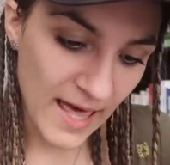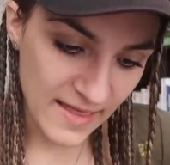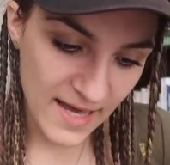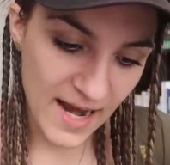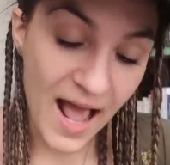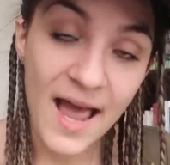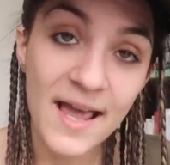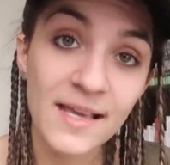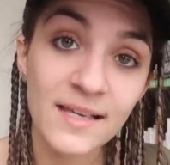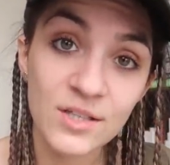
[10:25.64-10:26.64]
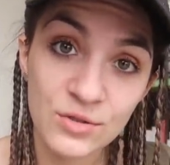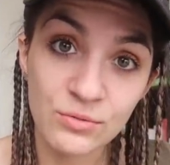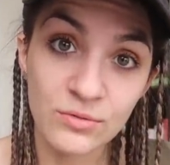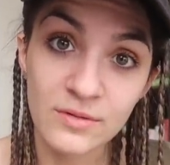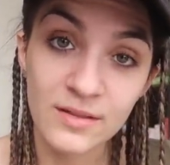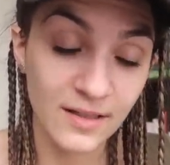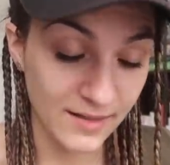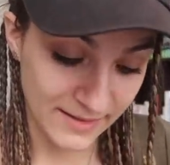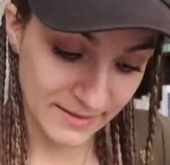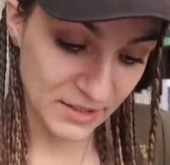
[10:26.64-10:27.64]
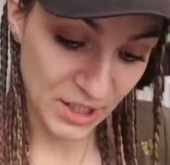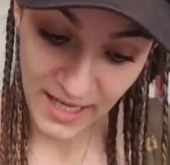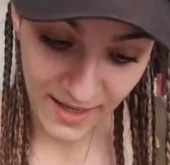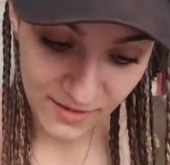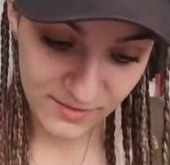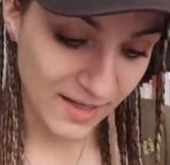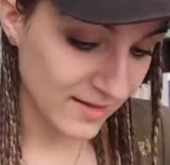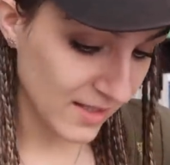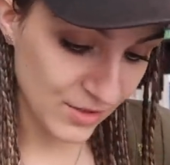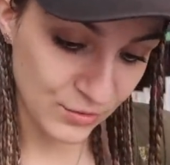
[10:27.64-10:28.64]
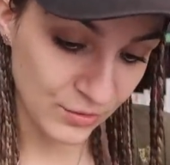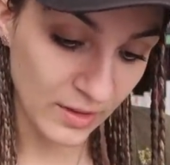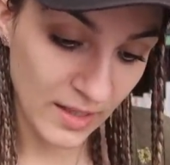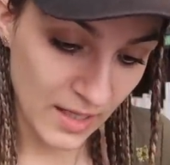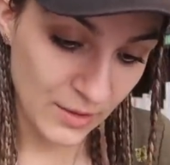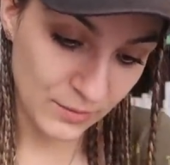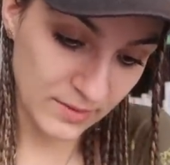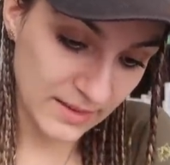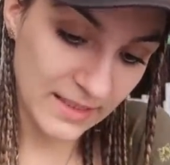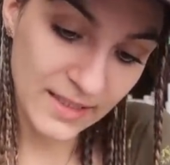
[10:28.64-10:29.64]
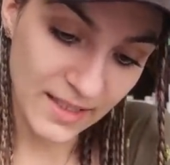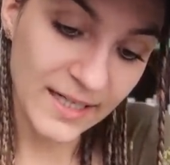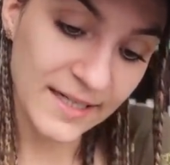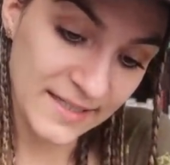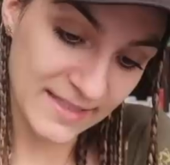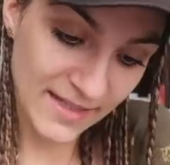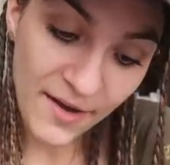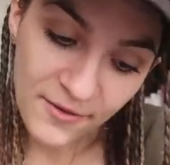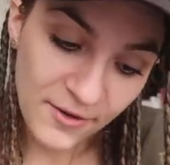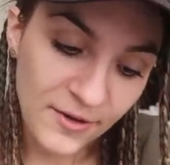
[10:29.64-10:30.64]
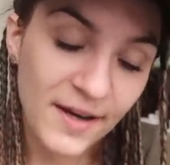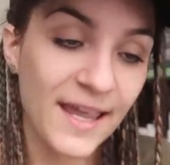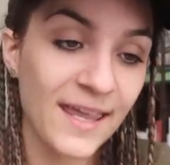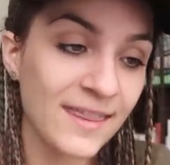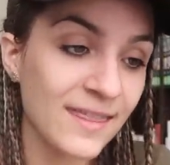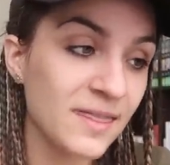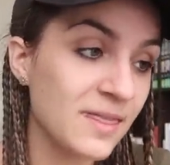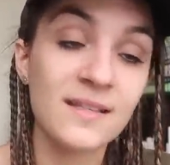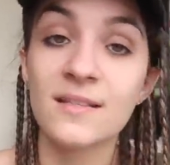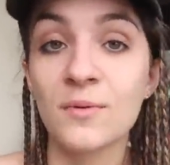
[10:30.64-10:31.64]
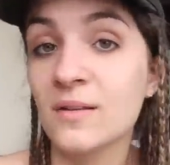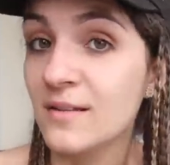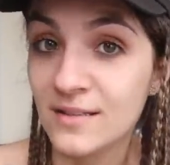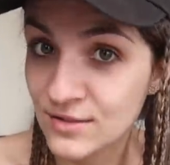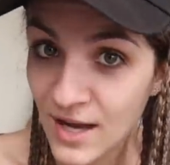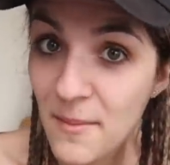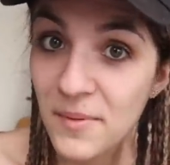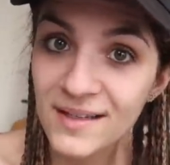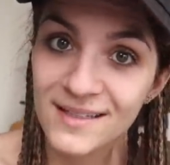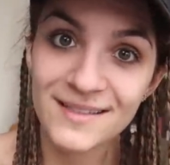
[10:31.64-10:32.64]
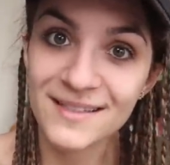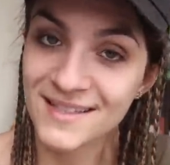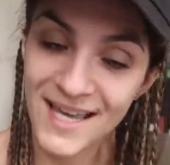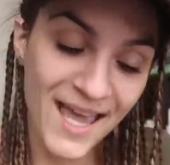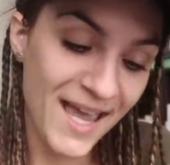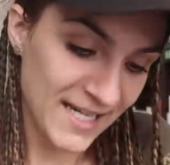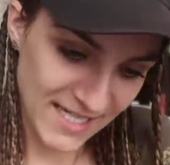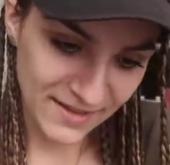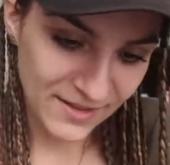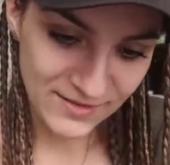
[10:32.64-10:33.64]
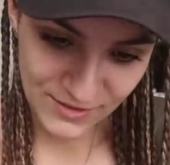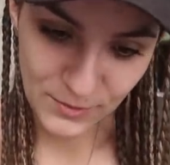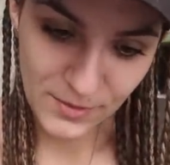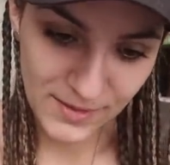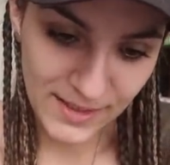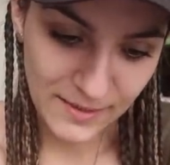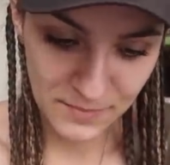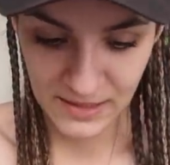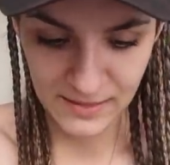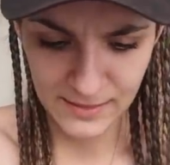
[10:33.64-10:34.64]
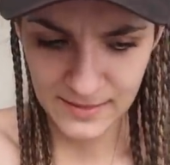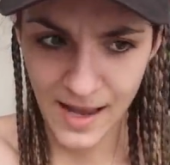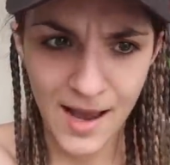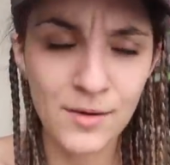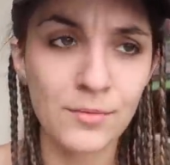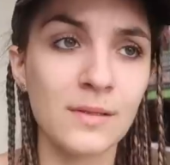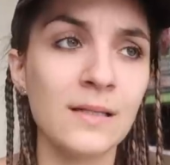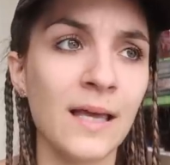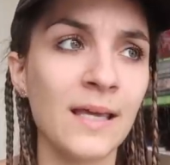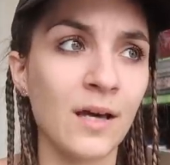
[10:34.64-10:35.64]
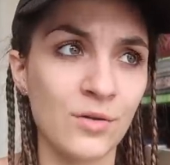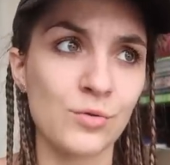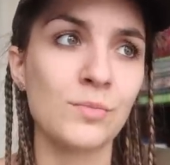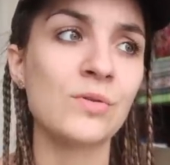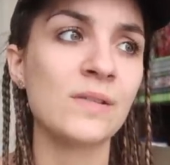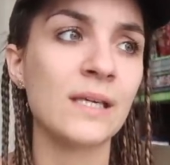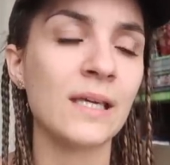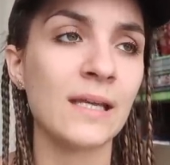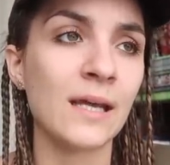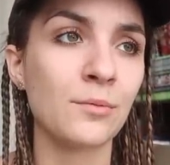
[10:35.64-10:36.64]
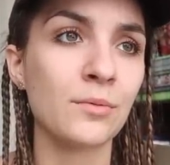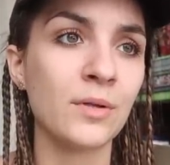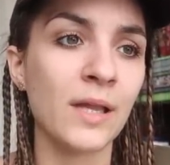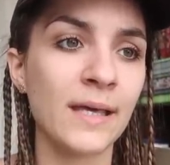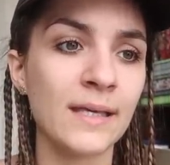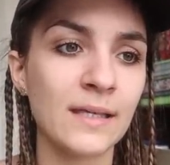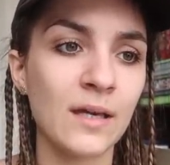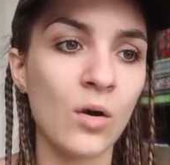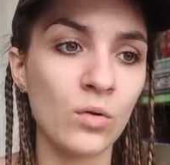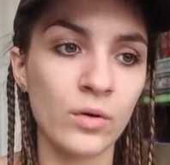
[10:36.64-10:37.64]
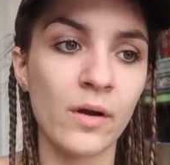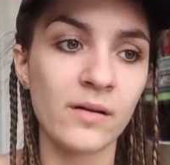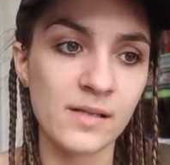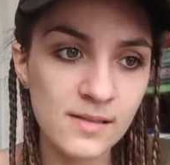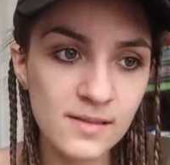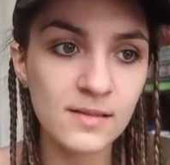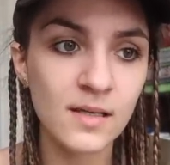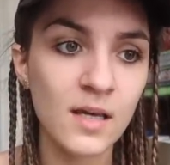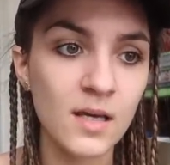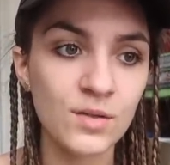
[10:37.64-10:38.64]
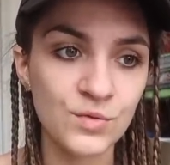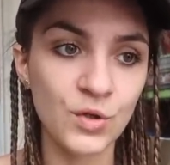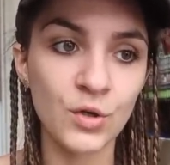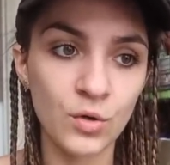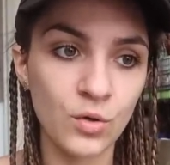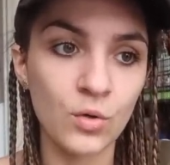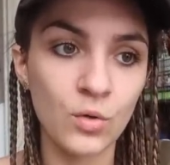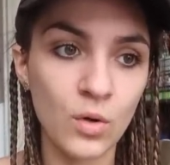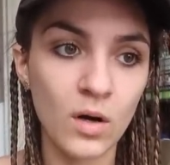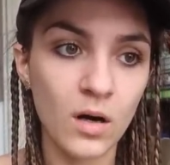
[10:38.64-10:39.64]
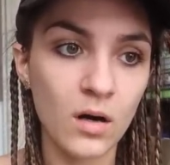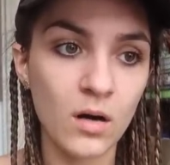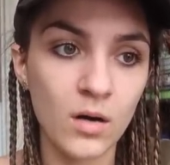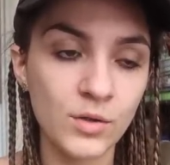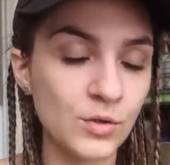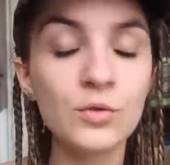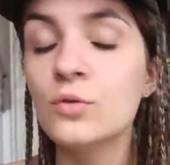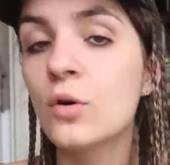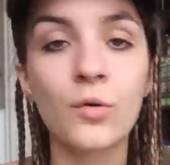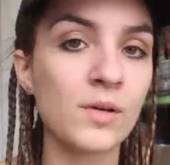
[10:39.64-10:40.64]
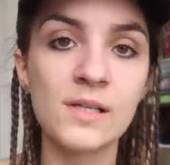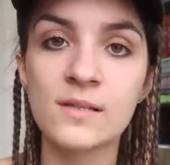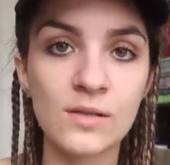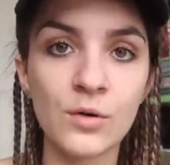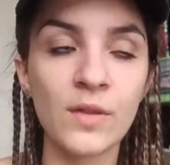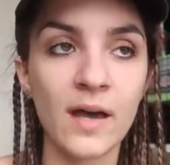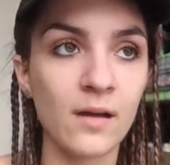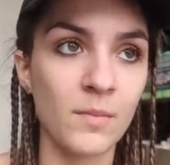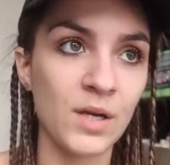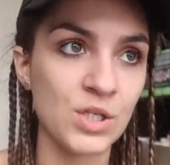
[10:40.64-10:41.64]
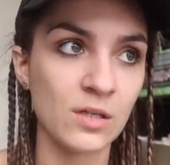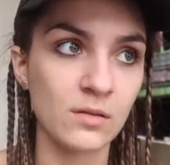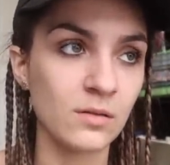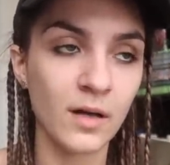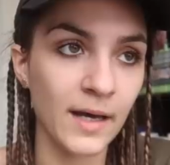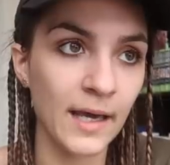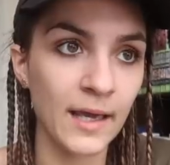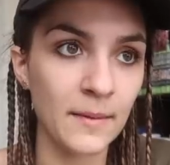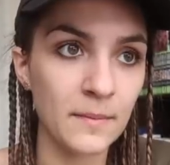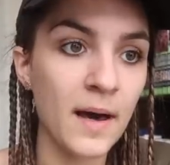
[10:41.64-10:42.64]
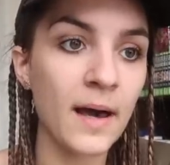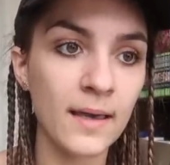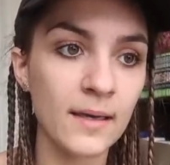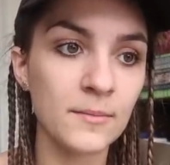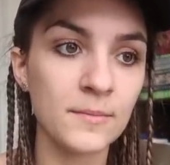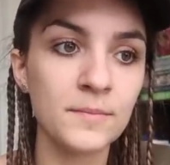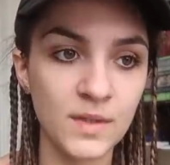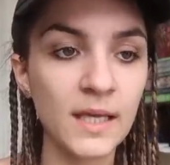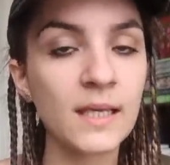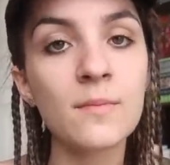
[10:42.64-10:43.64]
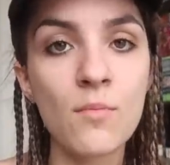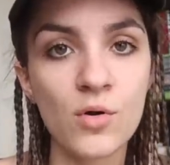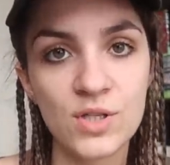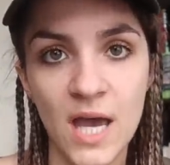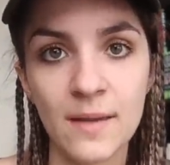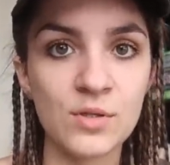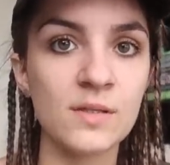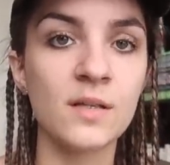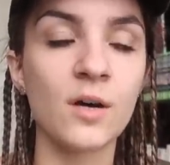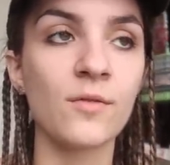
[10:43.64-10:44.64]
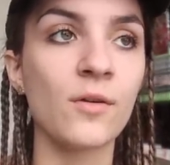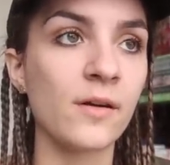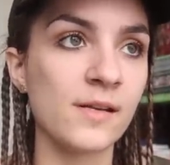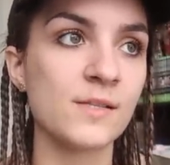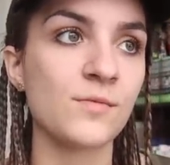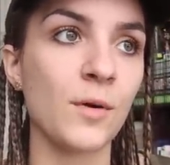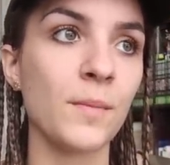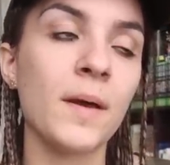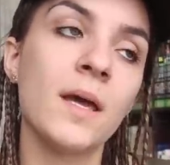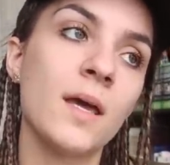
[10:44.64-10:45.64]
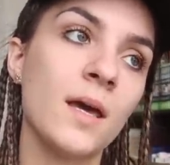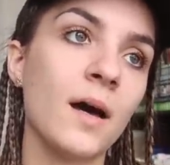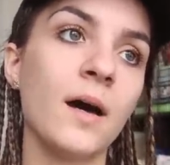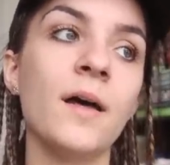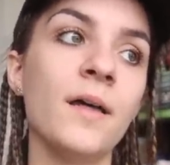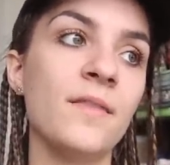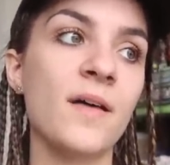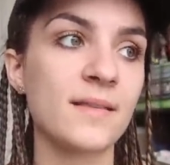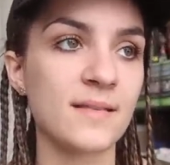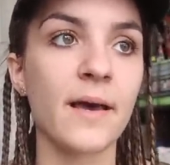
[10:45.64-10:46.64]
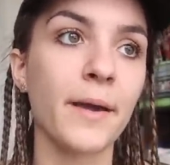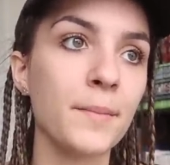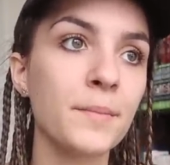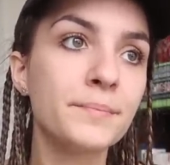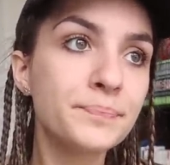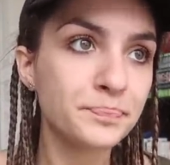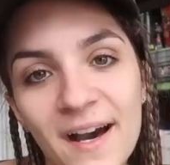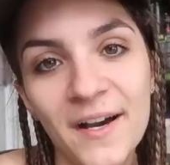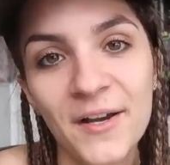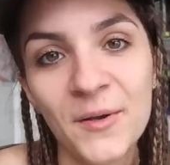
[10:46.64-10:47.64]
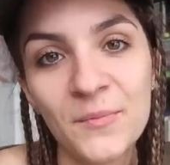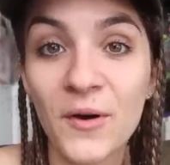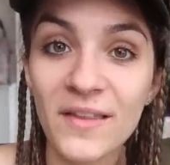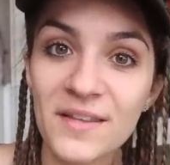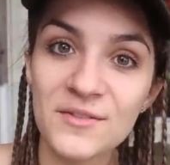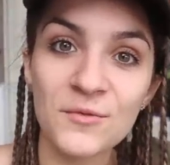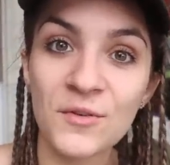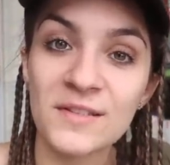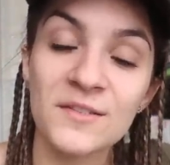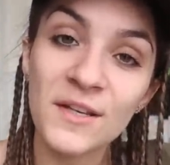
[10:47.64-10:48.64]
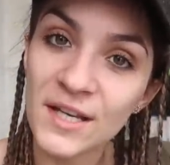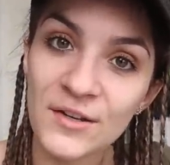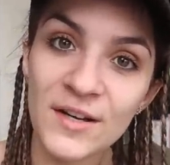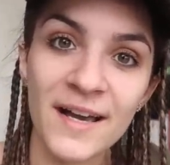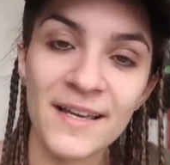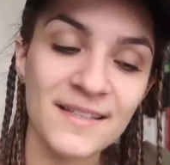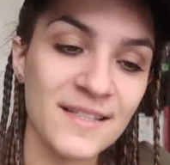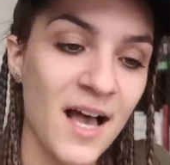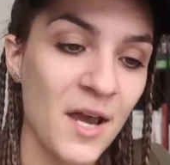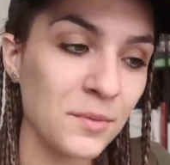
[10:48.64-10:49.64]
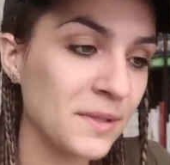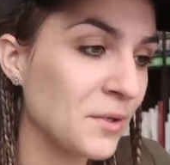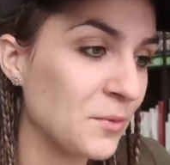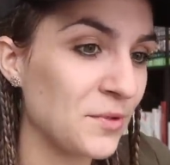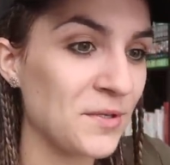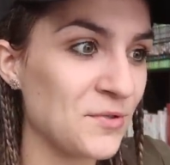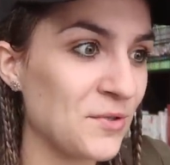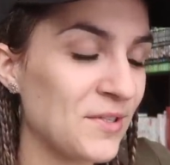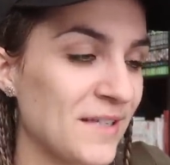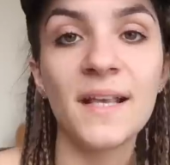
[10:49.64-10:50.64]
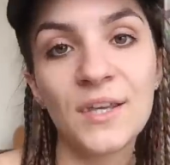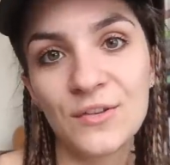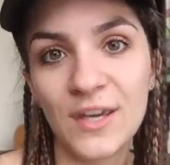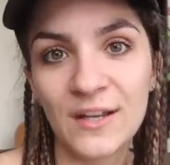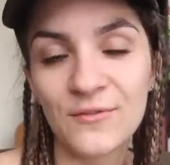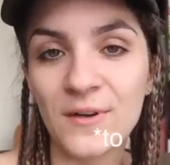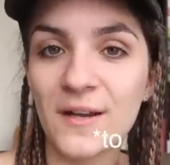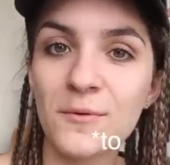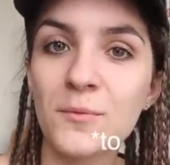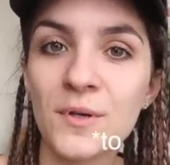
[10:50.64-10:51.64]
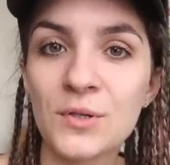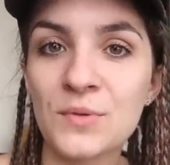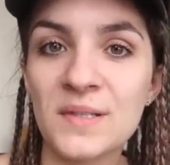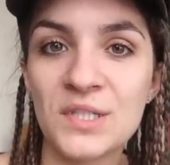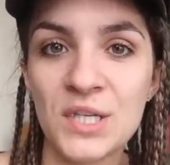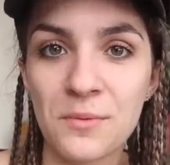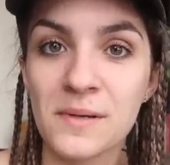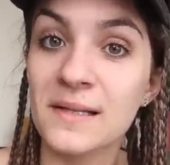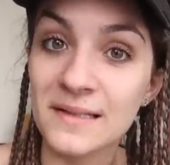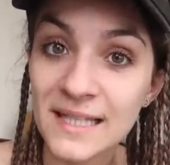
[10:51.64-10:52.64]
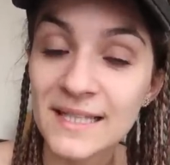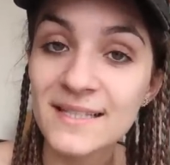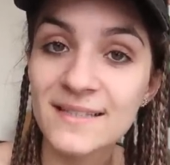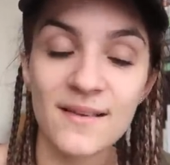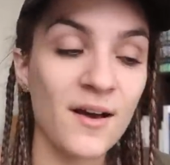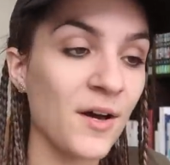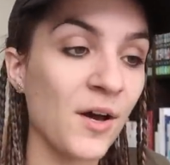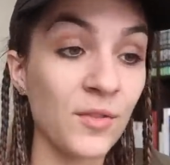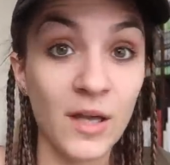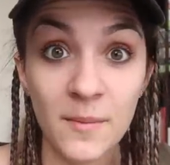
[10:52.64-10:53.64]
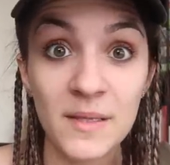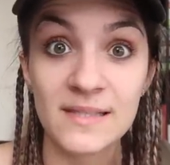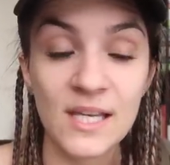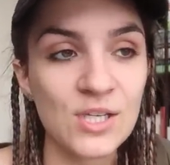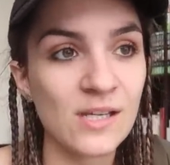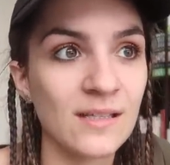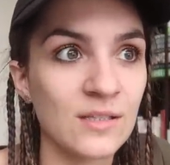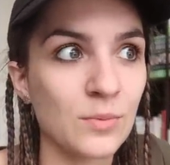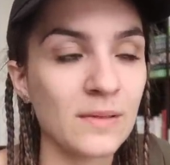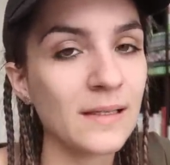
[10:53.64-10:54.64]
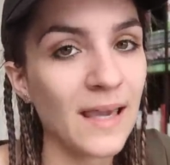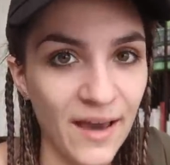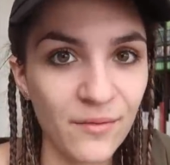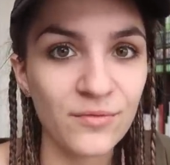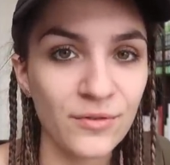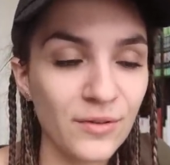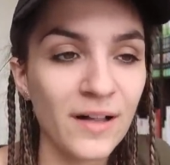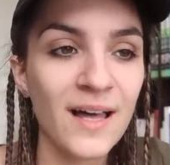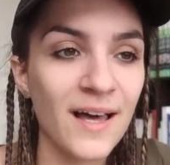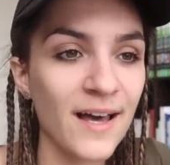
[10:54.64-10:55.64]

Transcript: that I should check out, that I should really discover, and this is what's going to happen in this channel, don't worry, because I really like country music and I really like older artists. So you already saw that on my channel. I am taking more time to discover artists from that time. Well, that's all for this video, guys. I really hope you enjoyed. Thank you again for everyone who is sharing links on the comment section. It's really helpful.